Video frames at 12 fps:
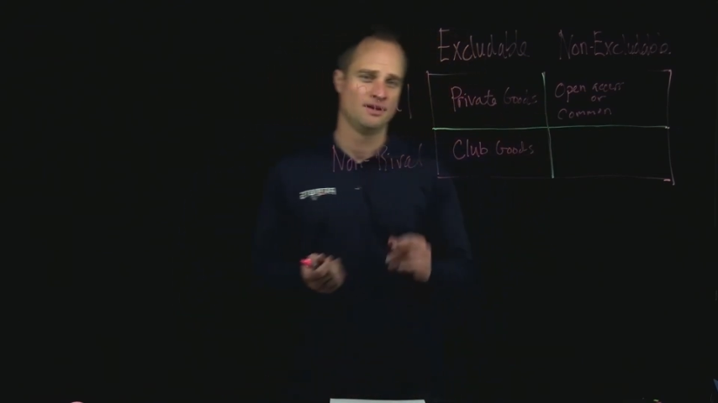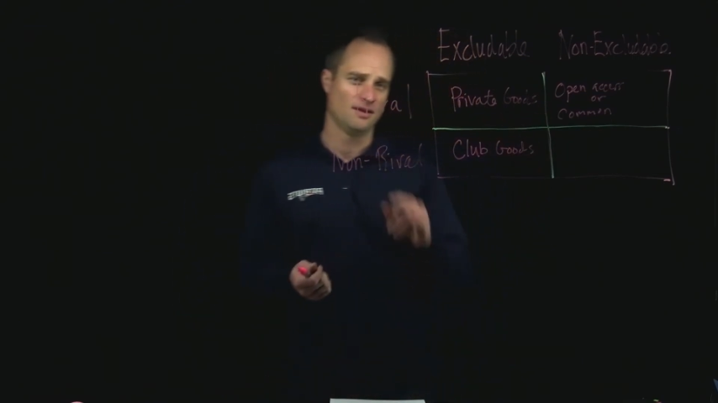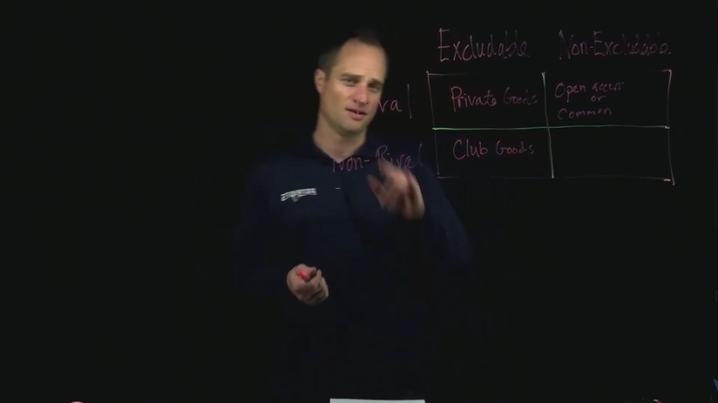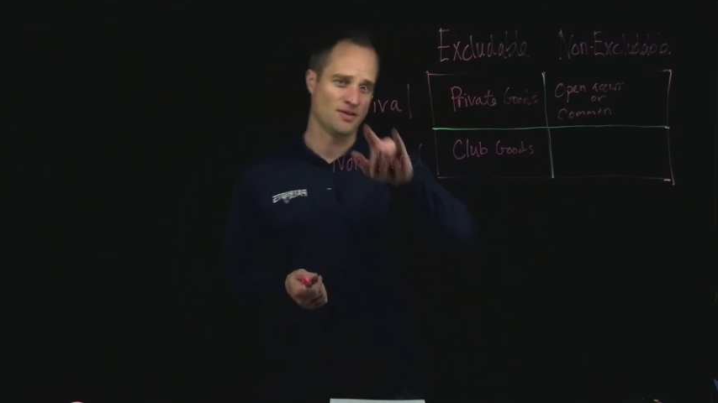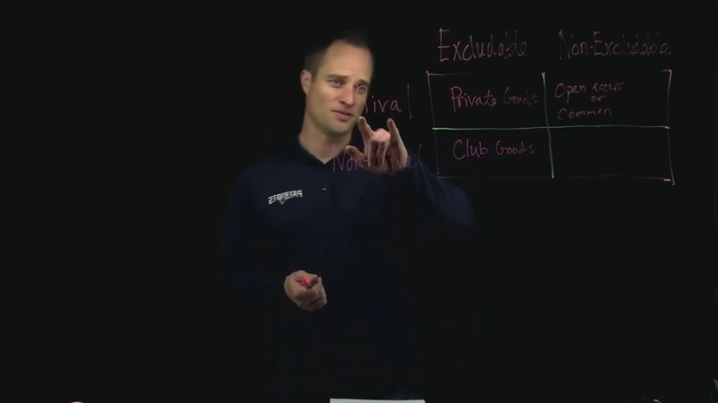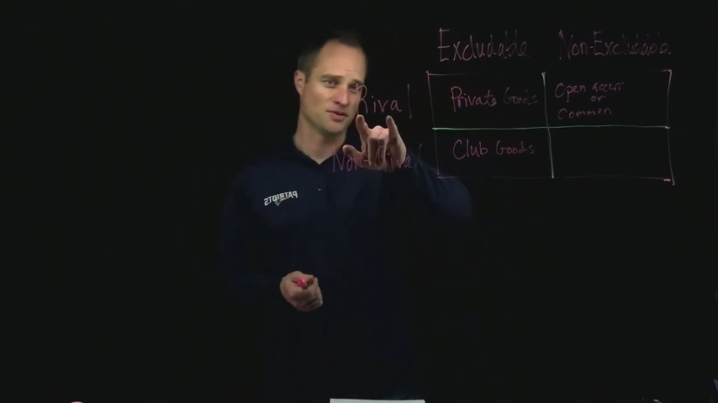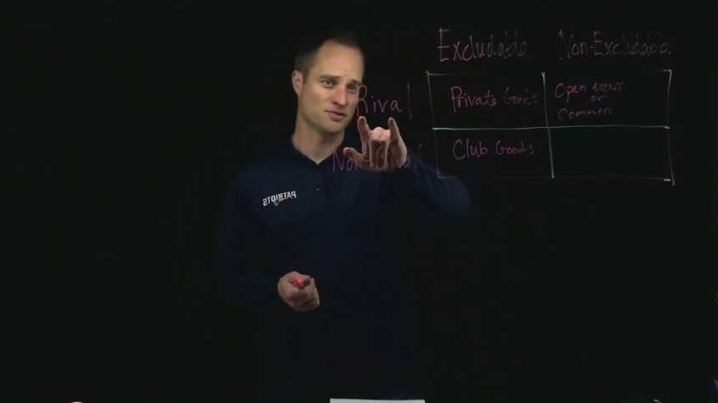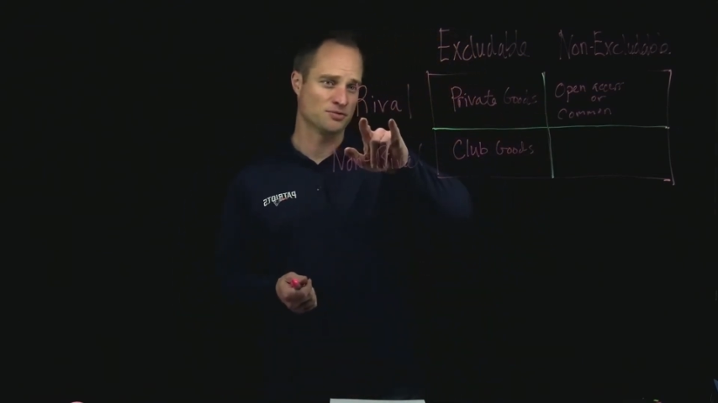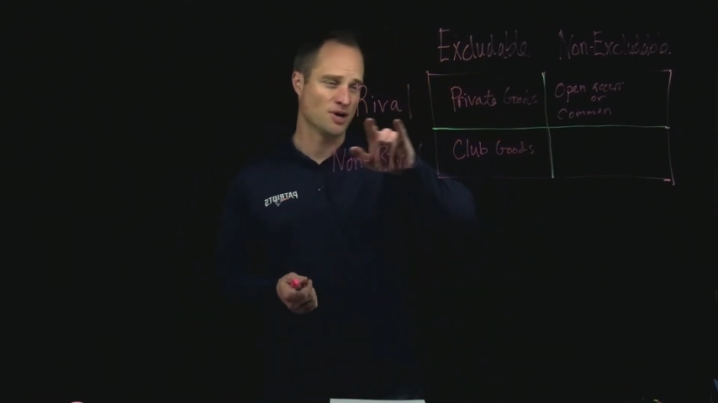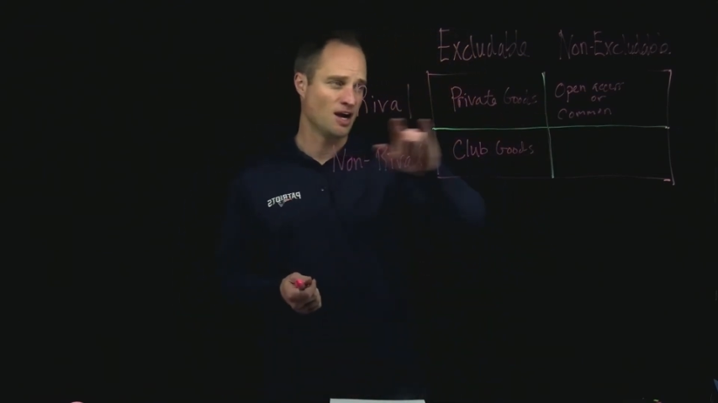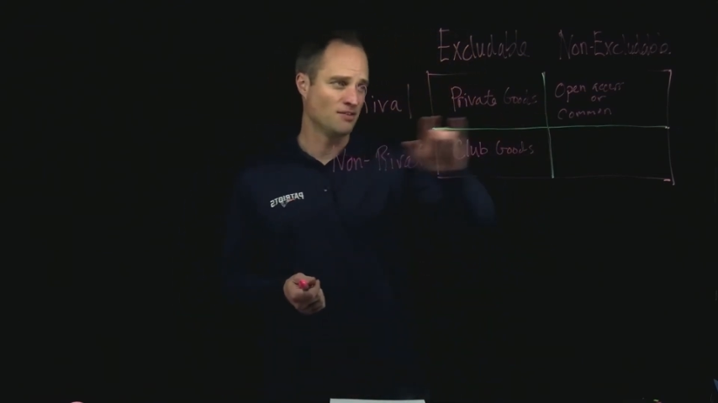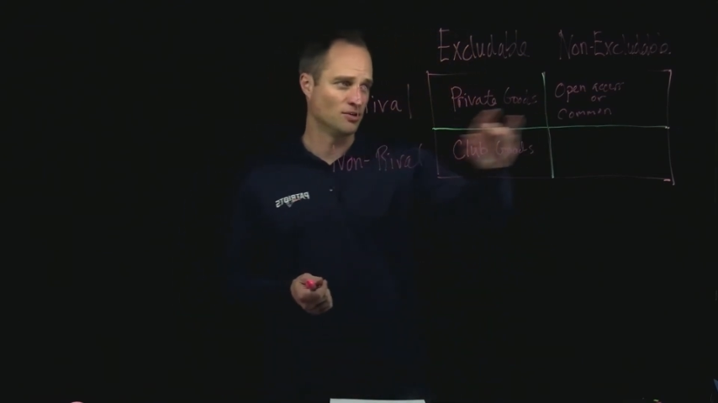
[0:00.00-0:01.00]
are that there's
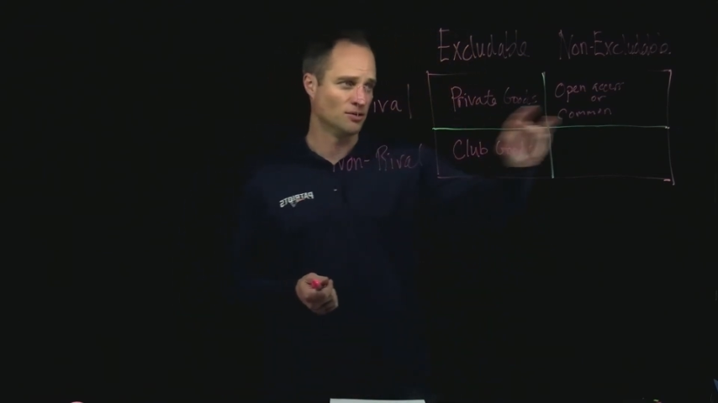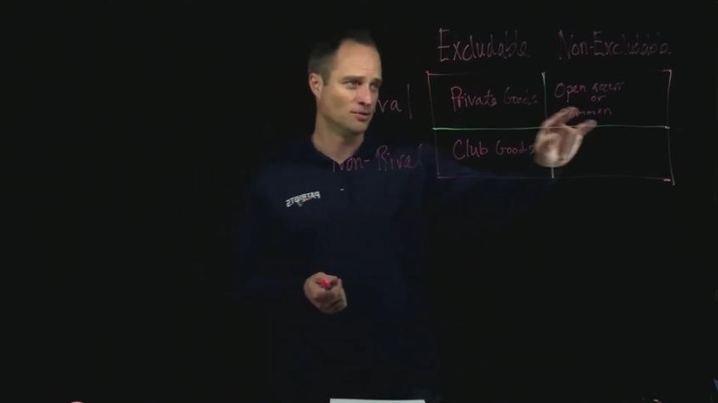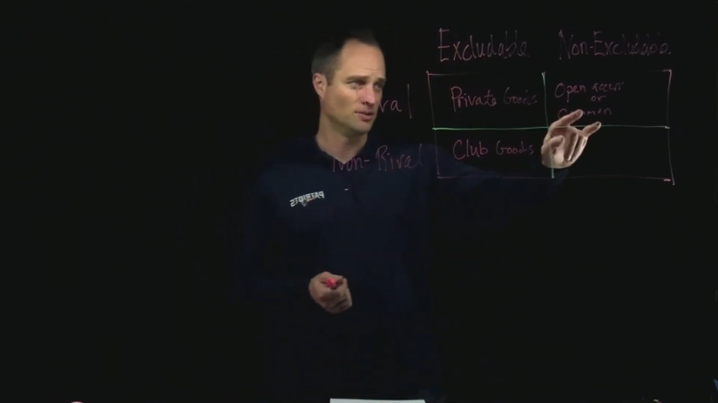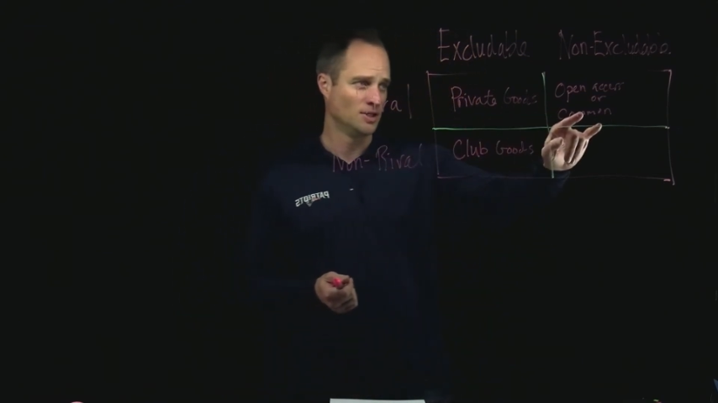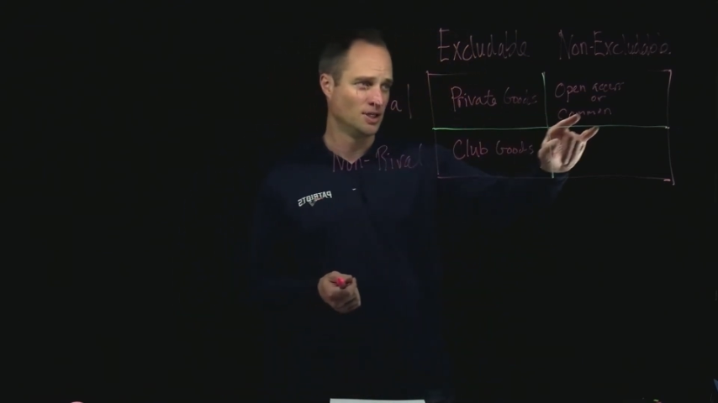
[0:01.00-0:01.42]
rival,